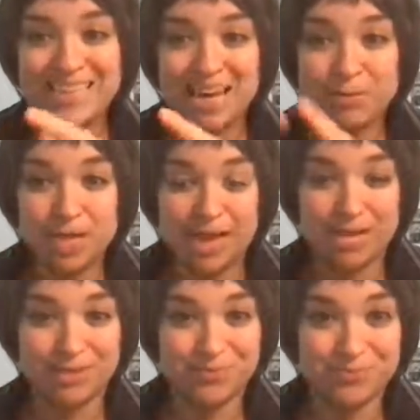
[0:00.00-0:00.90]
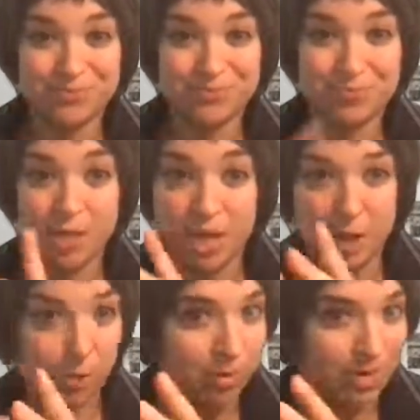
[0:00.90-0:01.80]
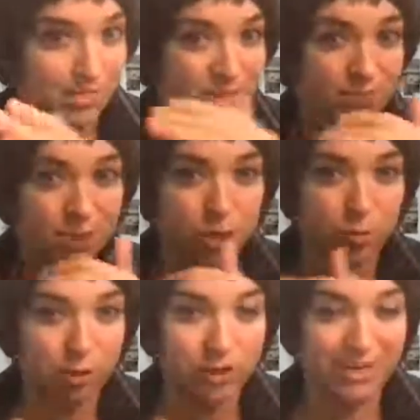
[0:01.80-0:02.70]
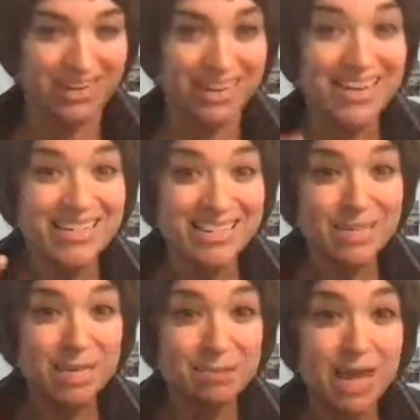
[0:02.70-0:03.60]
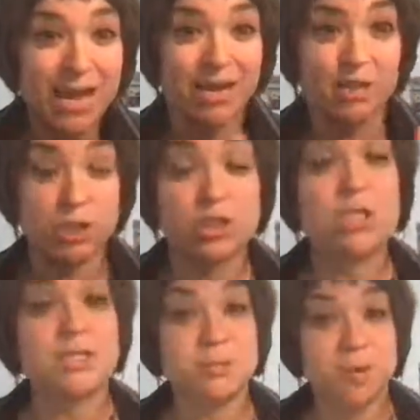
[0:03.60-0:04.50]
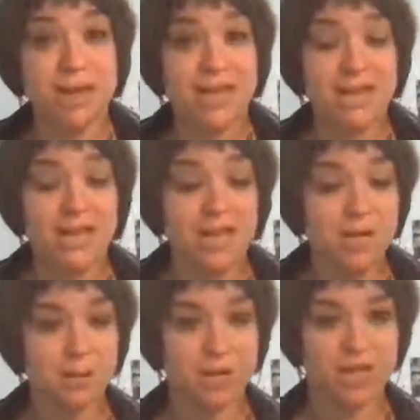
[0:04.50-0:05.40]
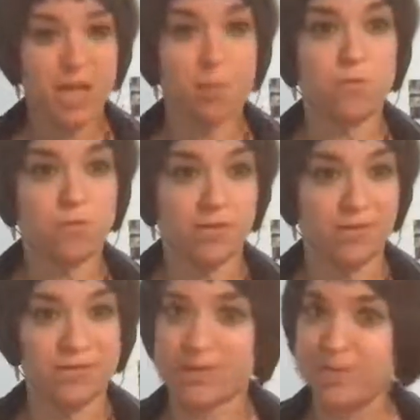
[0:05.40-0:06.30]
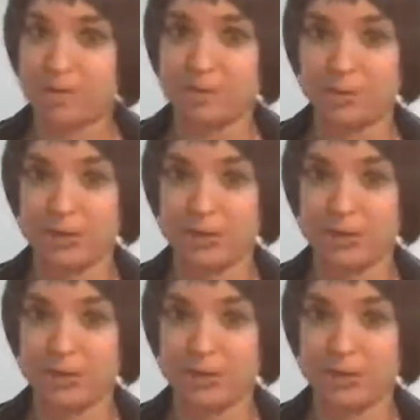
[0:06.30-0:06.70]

6 times higher than other methods of digital marketing. 6 times higher just by being helpful and giving